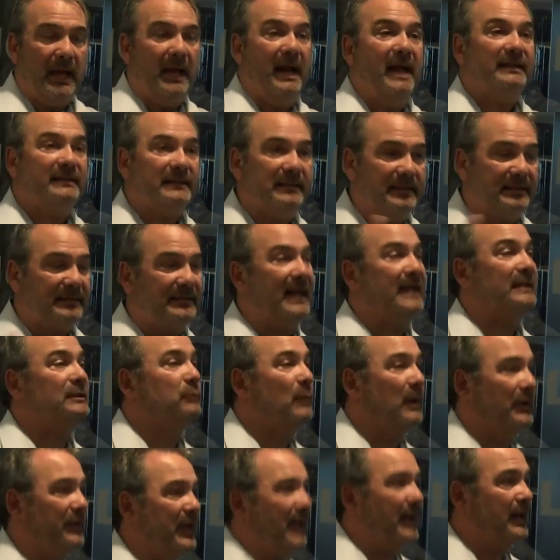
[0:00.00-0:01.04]
In essence,
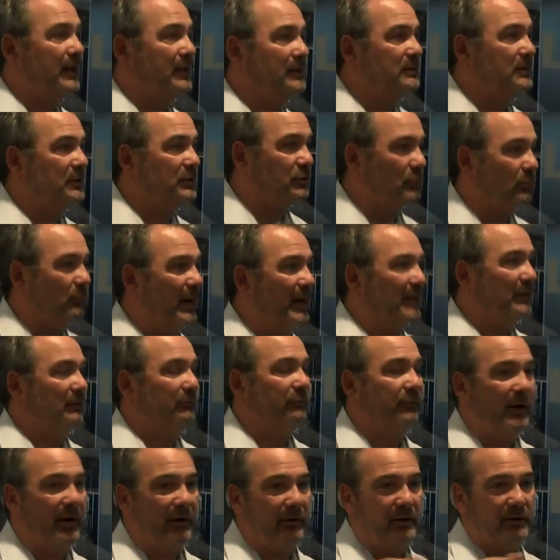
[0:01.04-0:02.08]
that's what that is. It's a
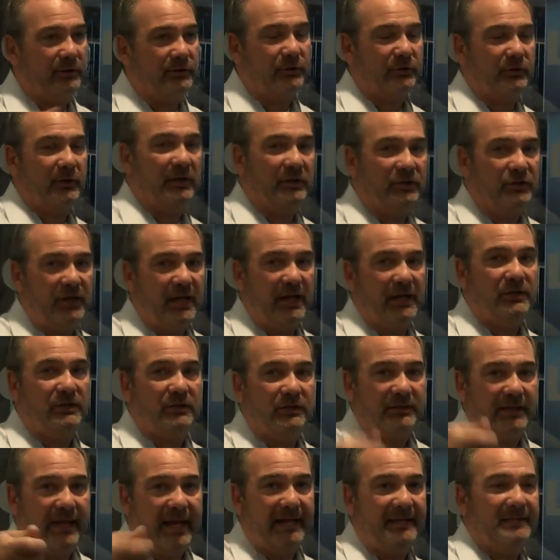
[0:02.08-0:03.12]
rectifier. It
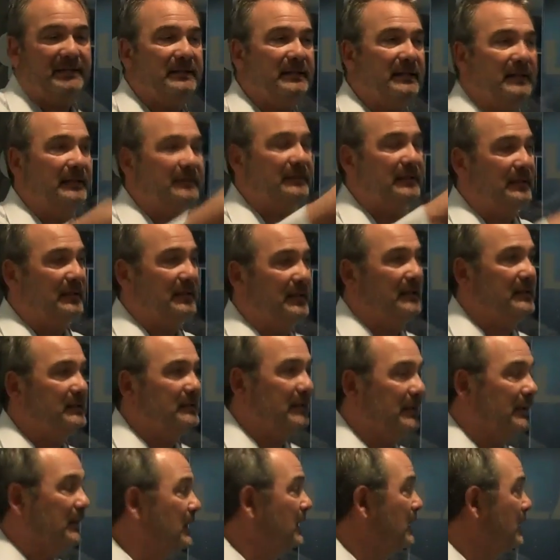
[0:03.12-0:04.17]
changes AC to
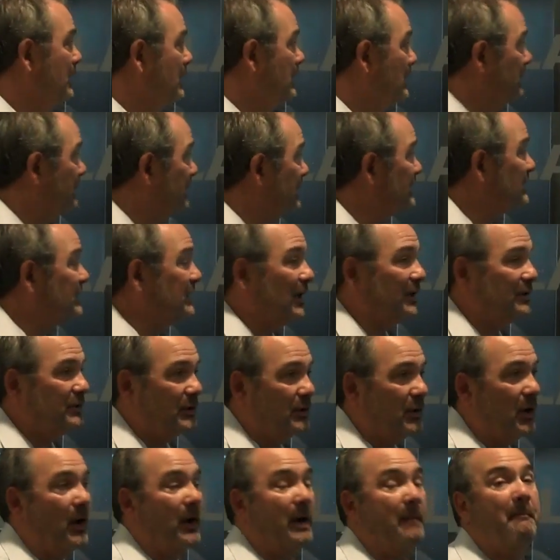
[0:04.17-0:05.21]
DC. This
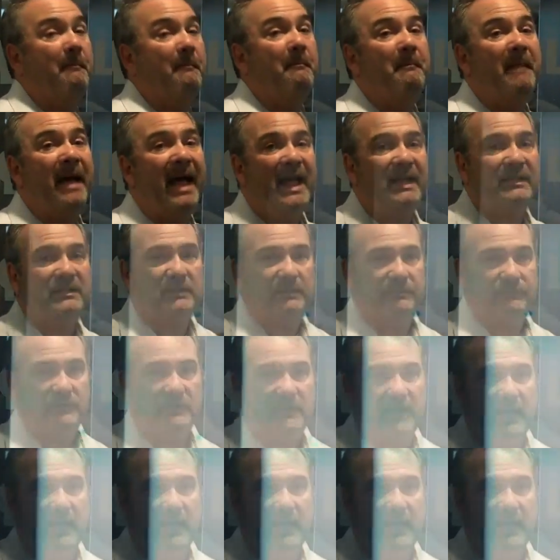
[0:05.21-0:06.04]
does it on a massive